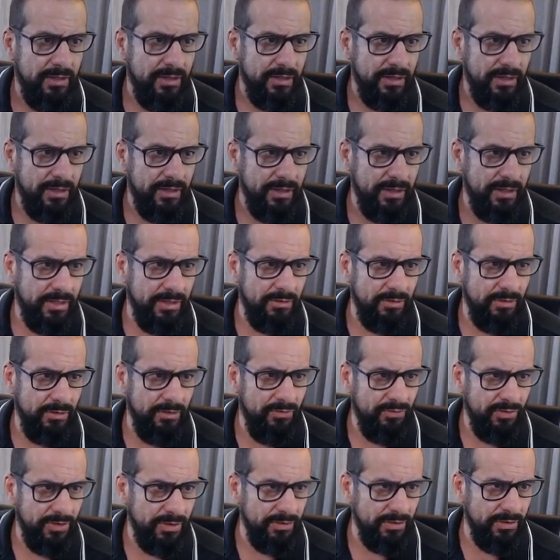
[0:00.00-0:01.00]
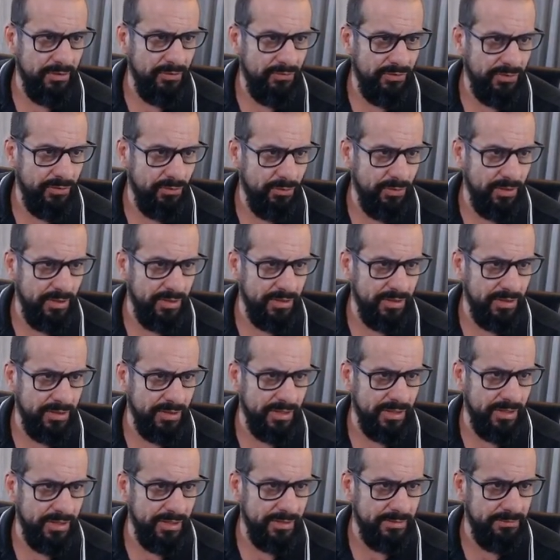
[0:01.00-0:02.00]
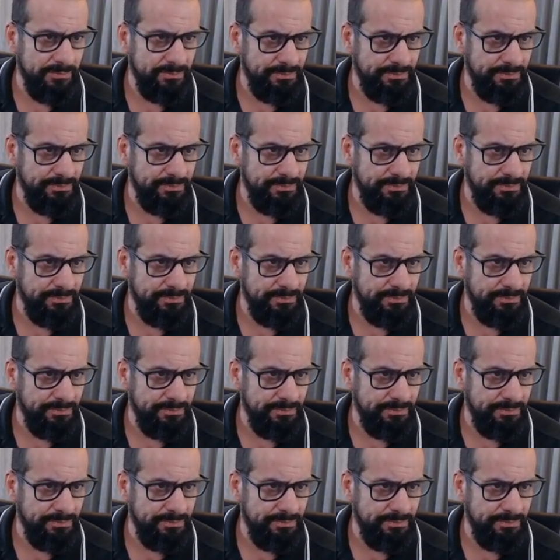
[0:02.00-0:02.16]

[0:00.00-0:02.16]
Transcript: And if you run it again